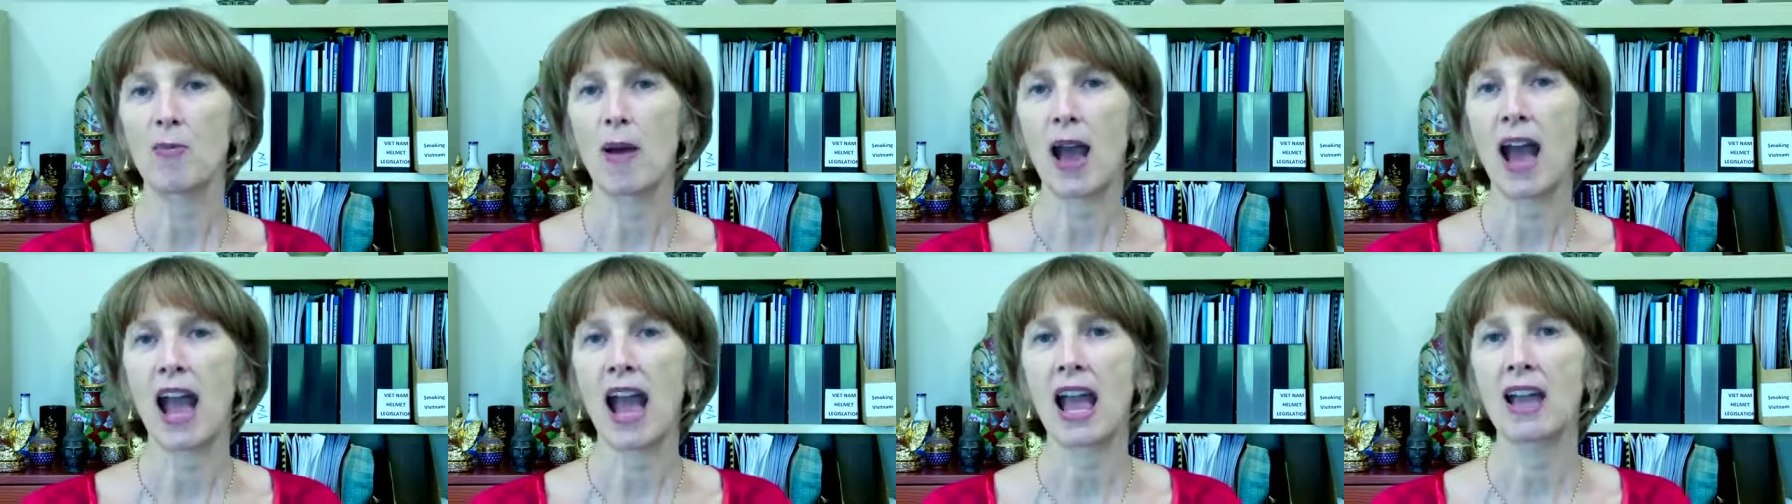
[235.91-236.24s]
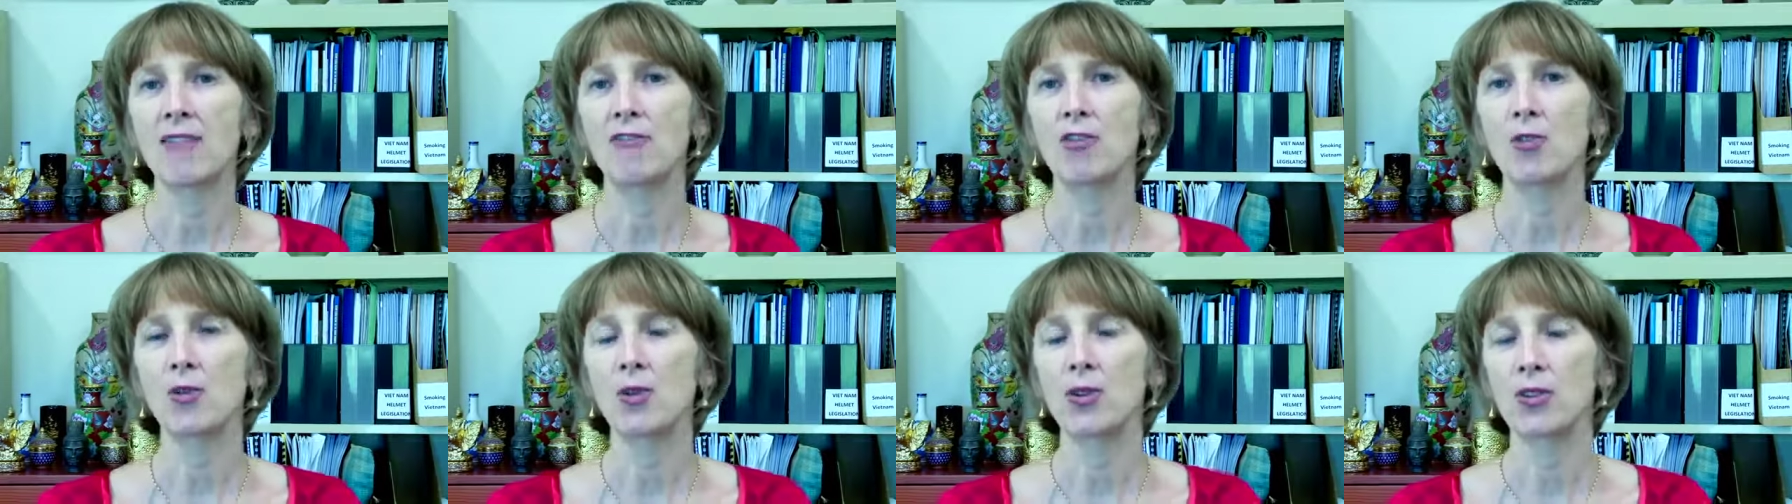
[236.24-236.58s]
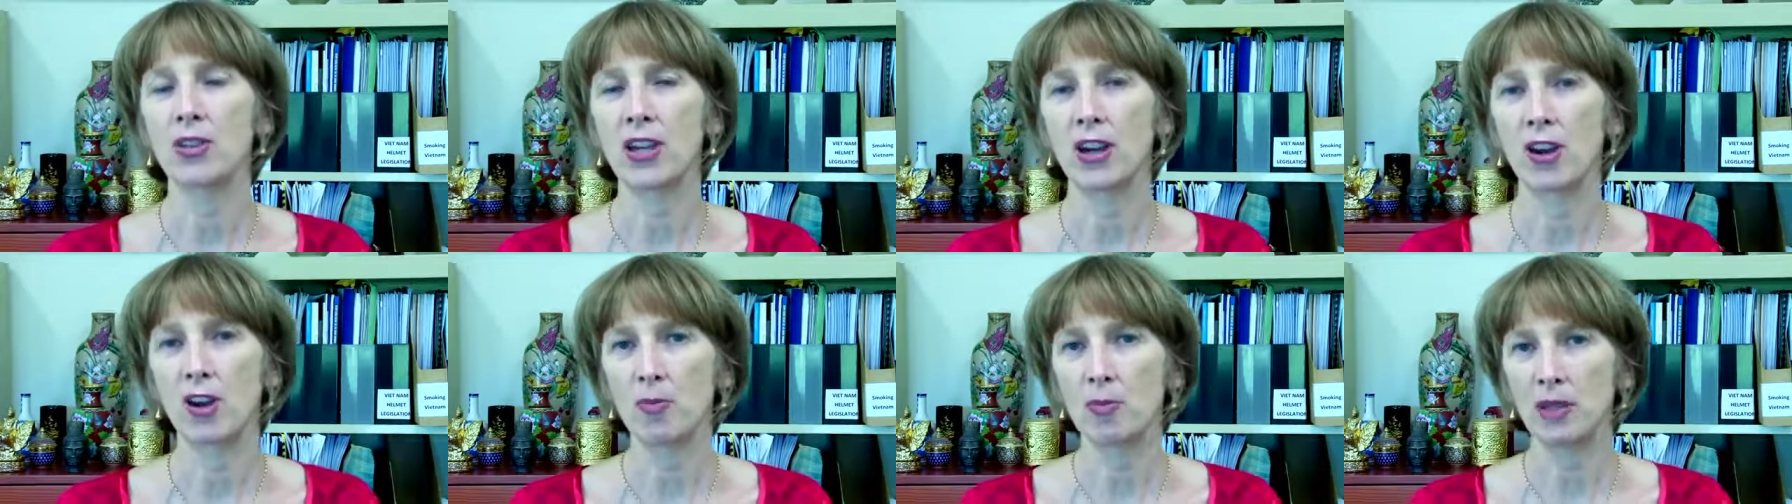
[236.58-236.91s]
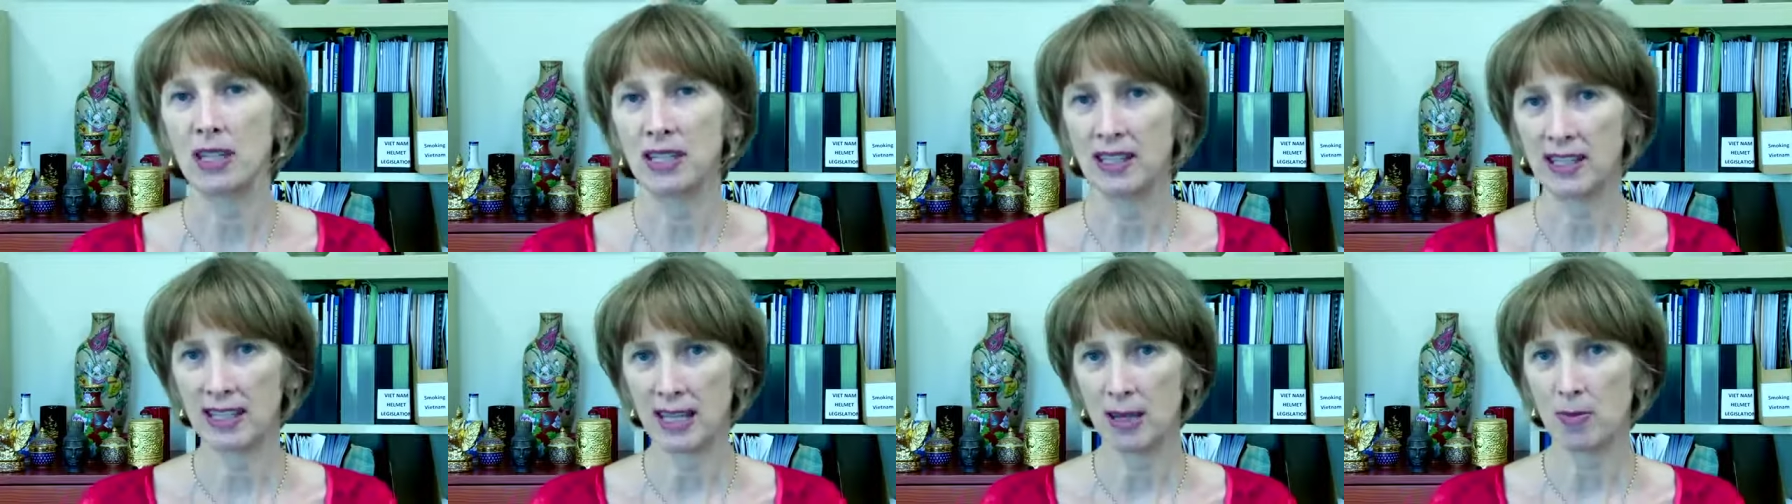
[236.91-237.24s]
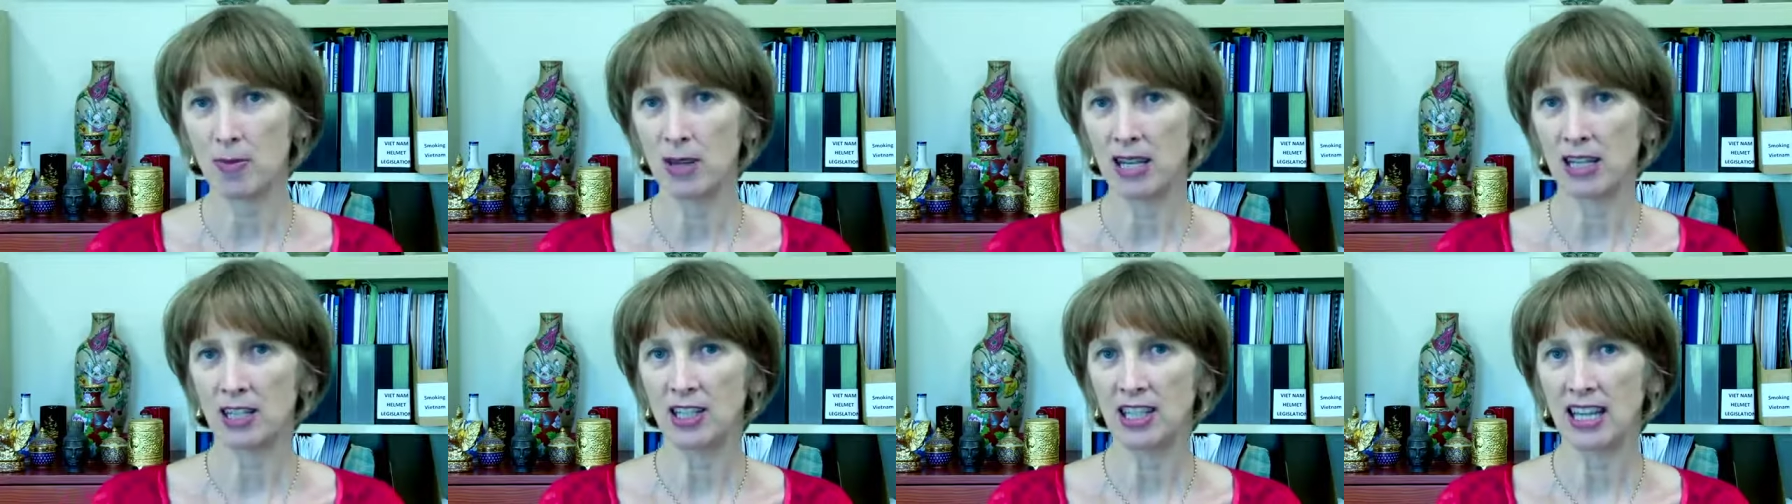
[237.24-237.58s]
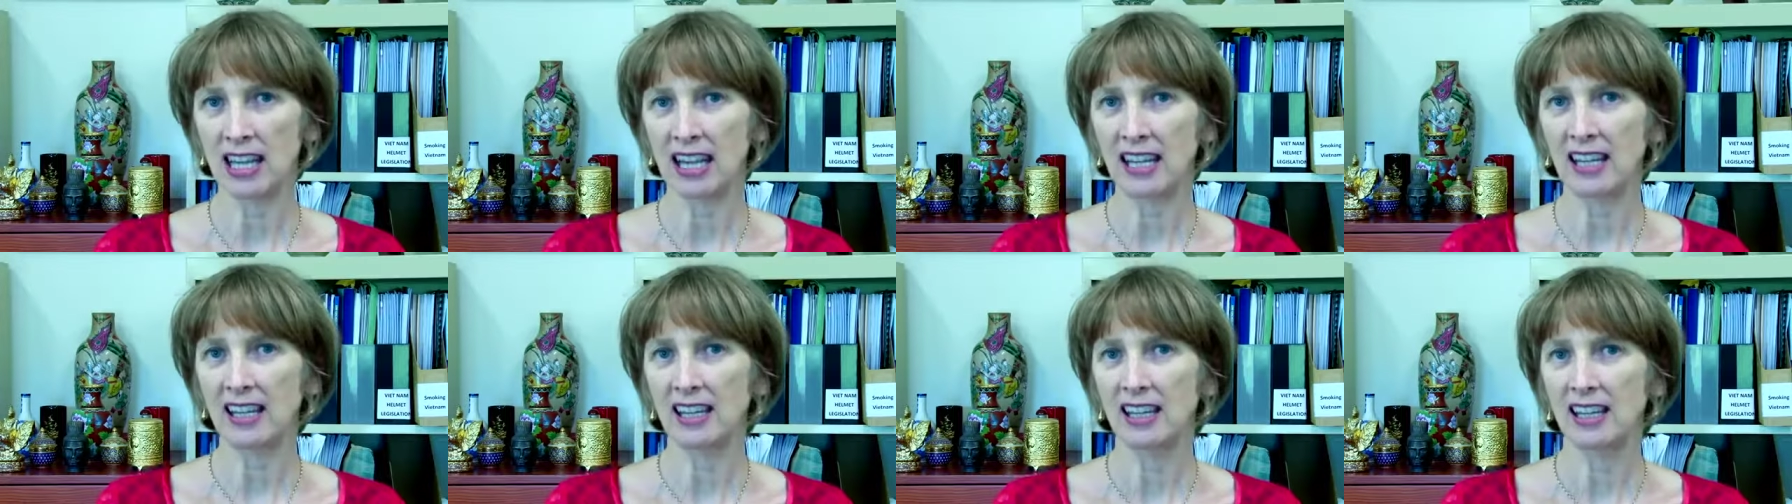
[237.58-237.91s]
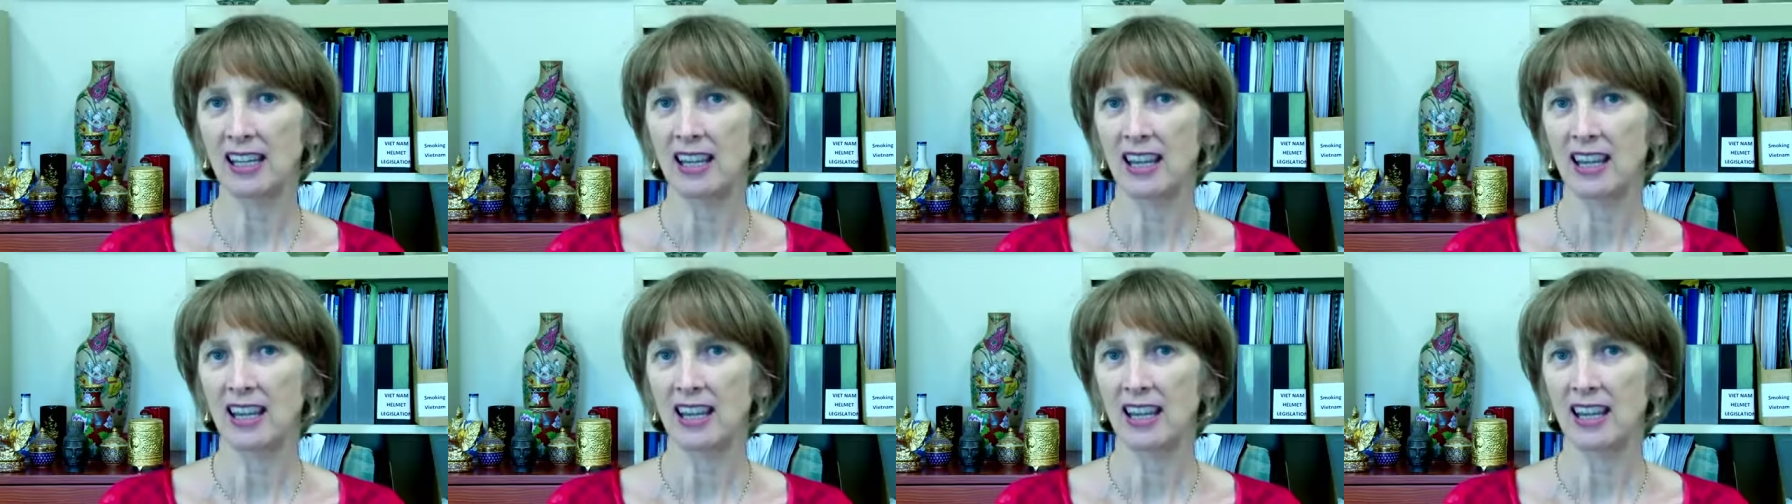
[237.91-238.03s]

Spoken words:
behavioural therapy, CBT,